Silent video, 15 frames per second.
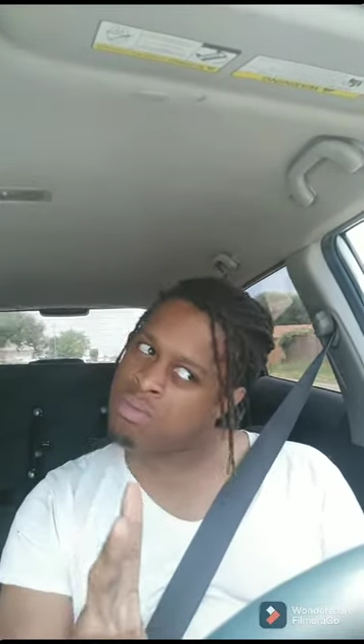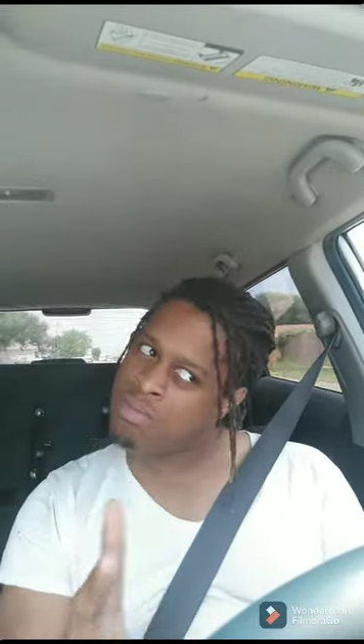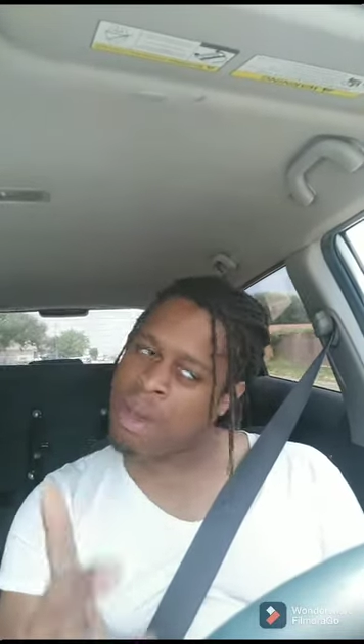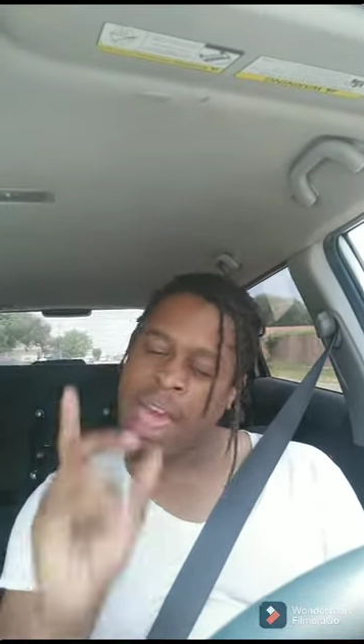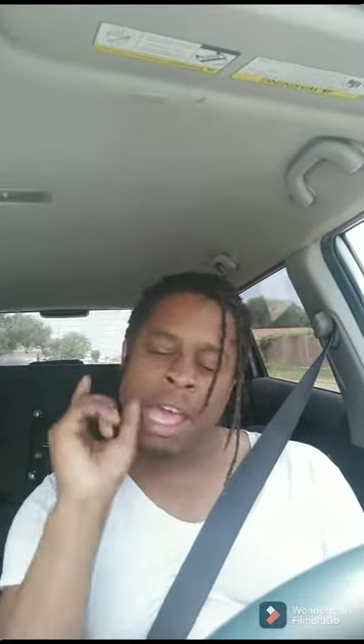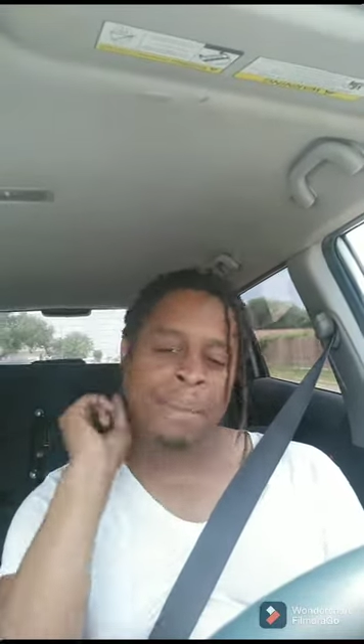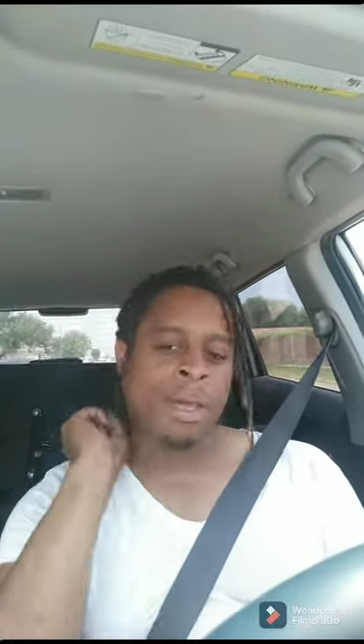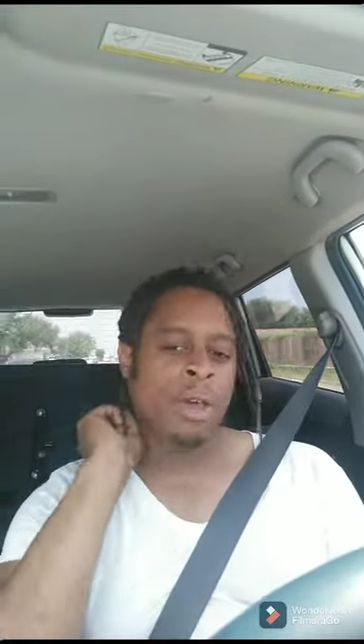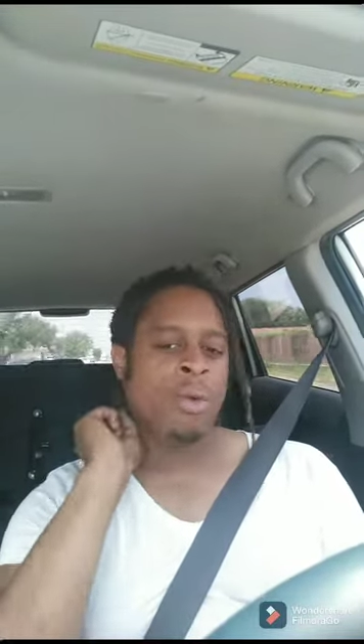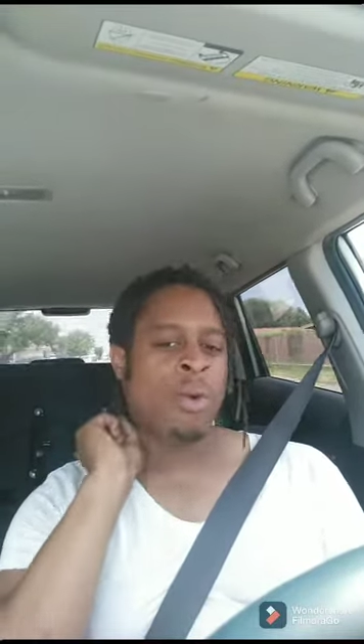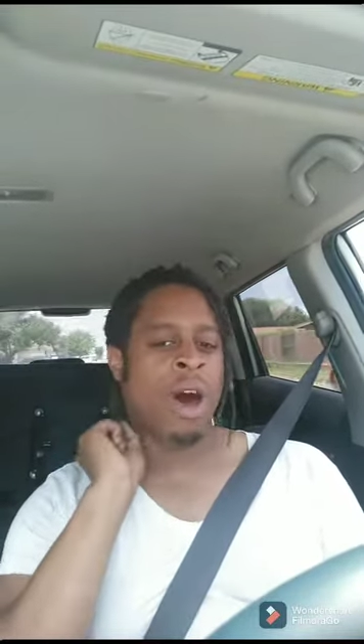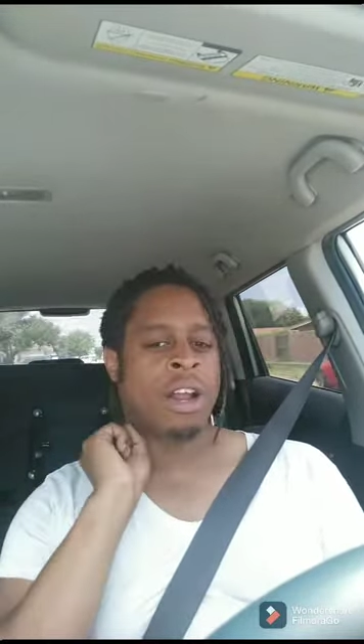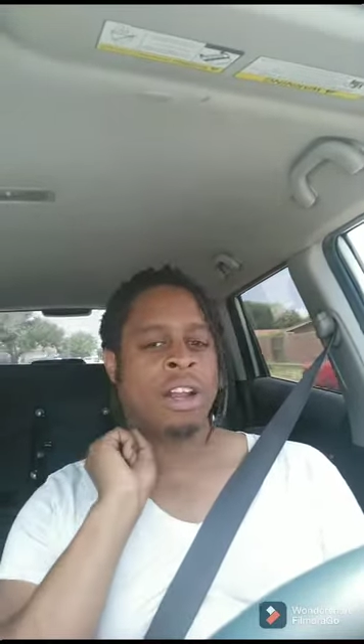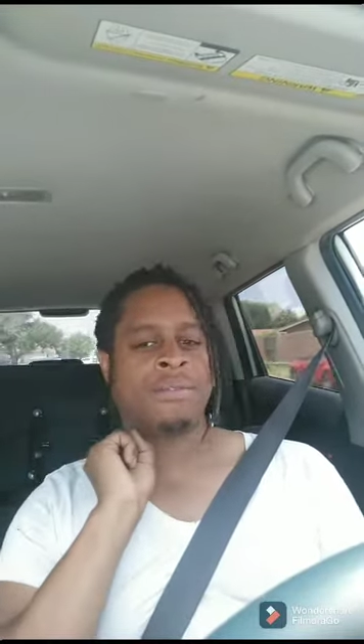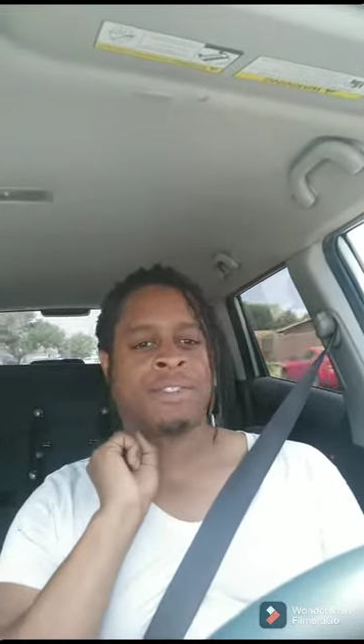maybe
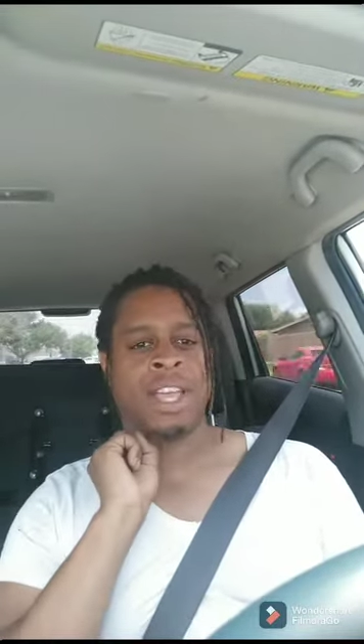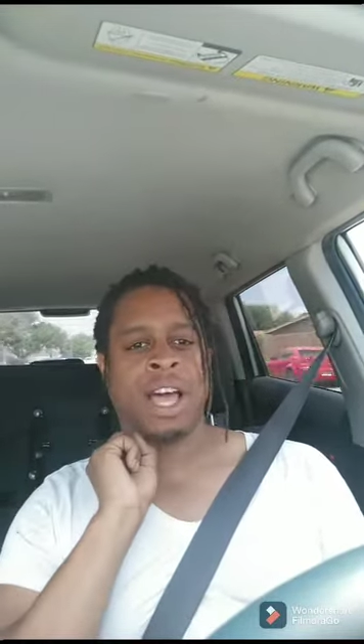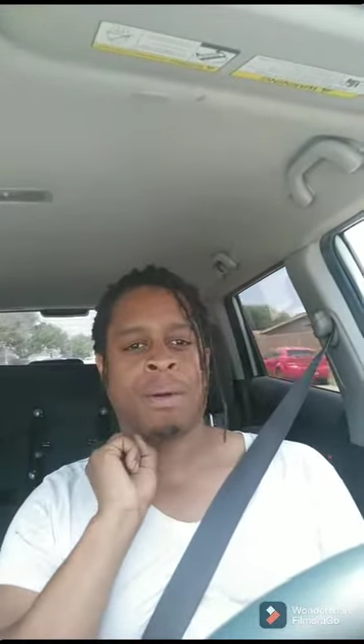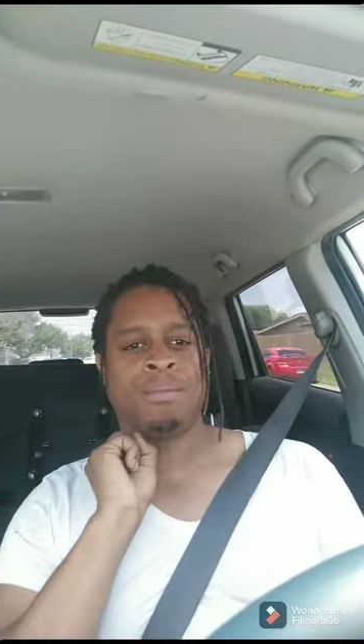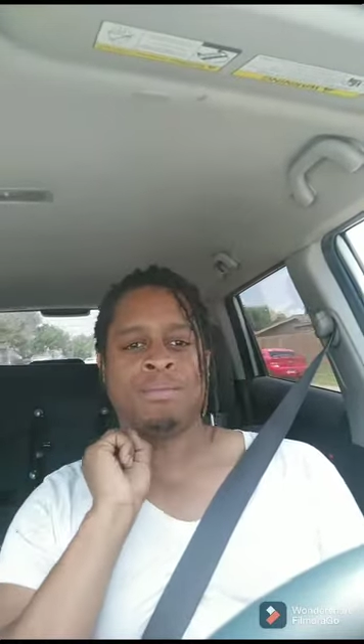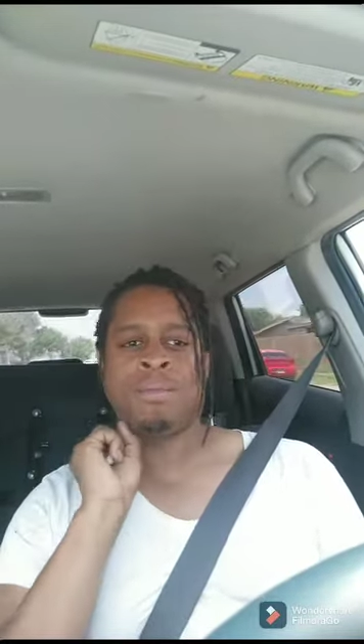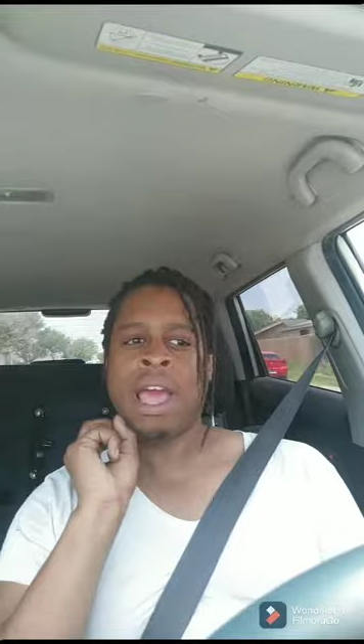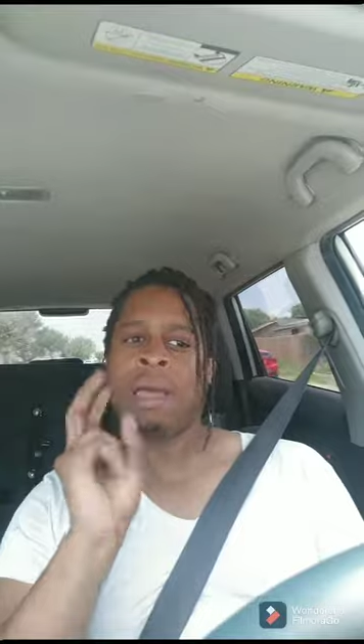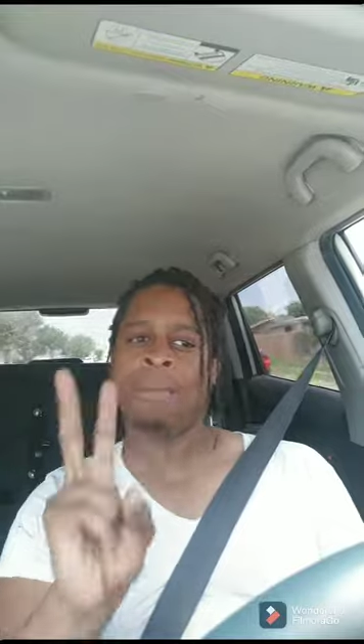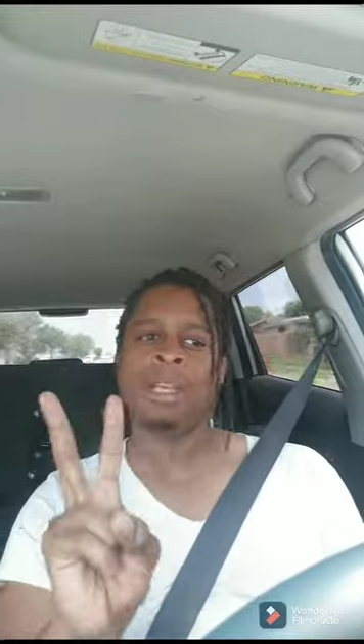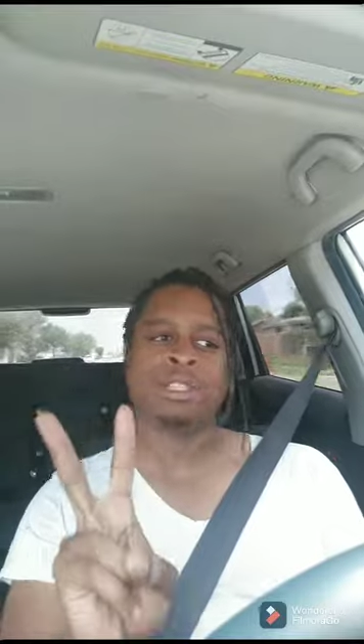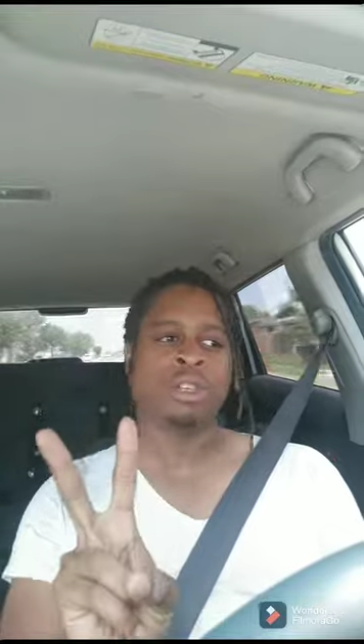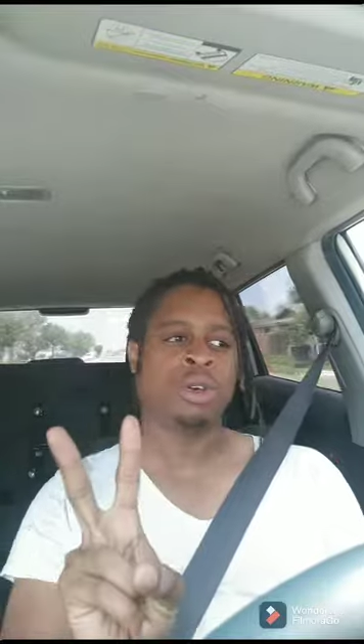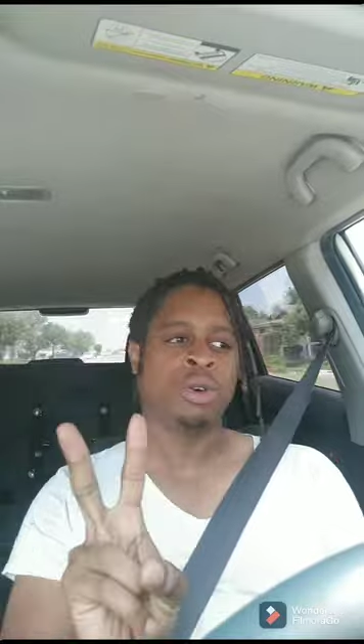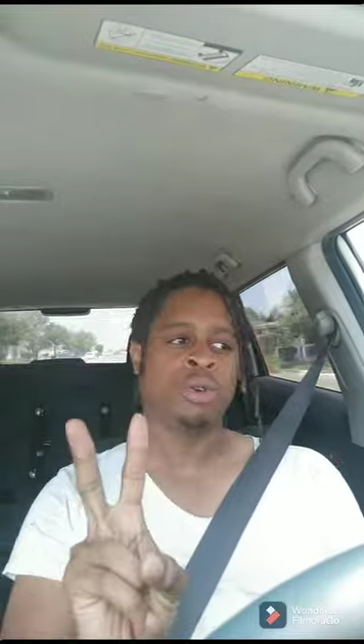one of them,
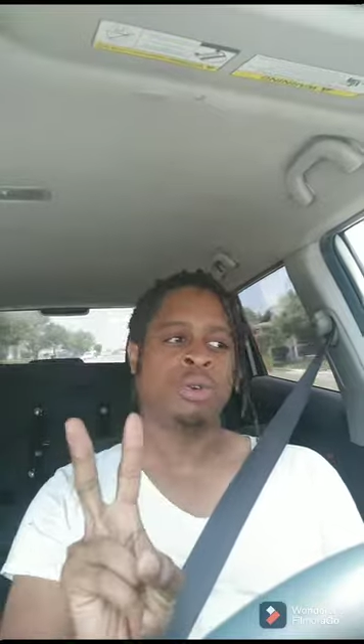maybe 2.